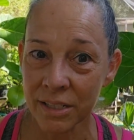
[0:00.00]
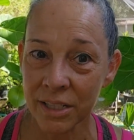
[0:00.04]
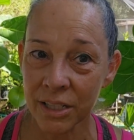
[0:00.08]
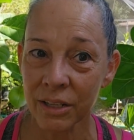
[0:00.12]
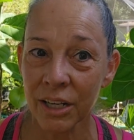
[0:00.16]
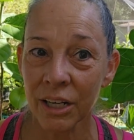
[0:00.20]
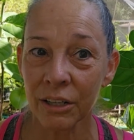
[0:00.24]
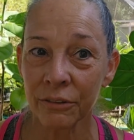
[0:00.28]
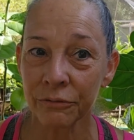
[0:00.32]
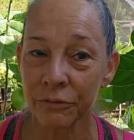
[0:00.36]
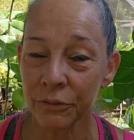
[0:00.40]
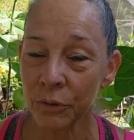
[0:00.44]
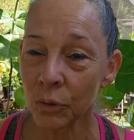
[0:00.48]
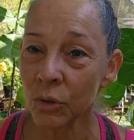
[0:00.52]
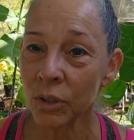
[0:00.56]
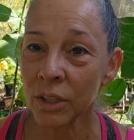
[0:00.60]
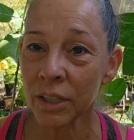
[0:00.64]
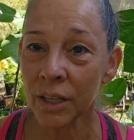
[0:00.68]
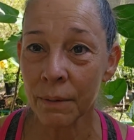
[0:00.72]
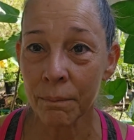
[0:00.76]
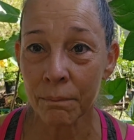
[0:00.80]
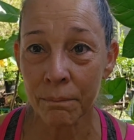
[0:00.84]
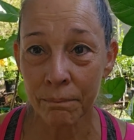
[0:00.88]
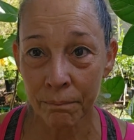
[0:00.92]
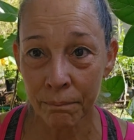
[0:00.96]
So here in
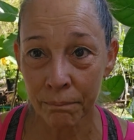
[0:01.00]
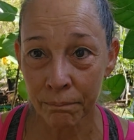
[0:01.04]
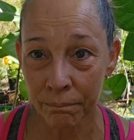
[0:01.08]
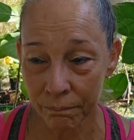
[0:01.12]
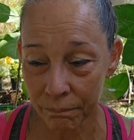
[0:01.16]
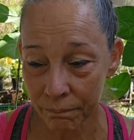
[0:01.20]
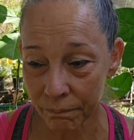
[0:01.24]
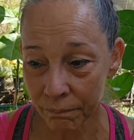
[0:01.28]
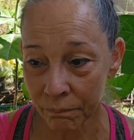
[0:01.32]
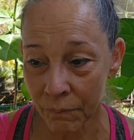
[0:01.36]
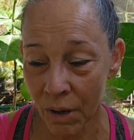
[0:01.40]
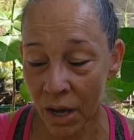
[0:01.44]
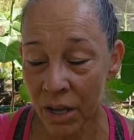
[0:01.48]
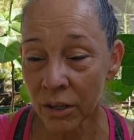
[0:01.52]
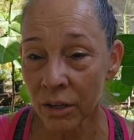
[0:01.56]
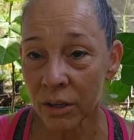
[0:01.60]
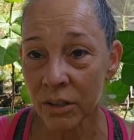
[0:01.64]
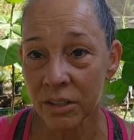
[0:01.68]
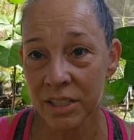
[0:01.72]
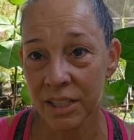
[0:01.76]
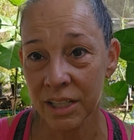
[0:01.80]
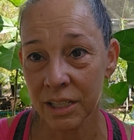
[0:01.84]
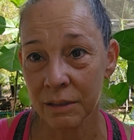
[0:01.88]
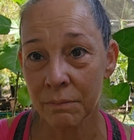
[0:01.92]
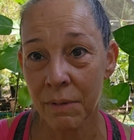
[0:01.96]
Florida,
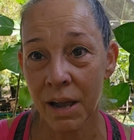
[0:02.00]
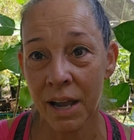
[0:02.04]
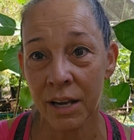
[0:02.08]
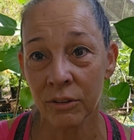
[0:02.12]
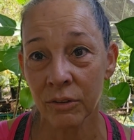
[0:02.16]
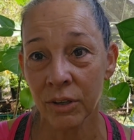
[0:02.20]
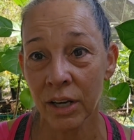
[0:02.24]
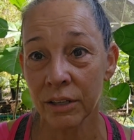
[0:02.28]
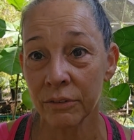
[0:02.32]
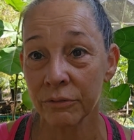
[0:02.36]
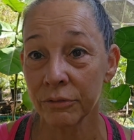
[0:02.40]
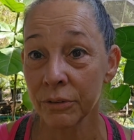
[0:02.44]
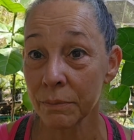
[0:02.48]
monarchs can migrate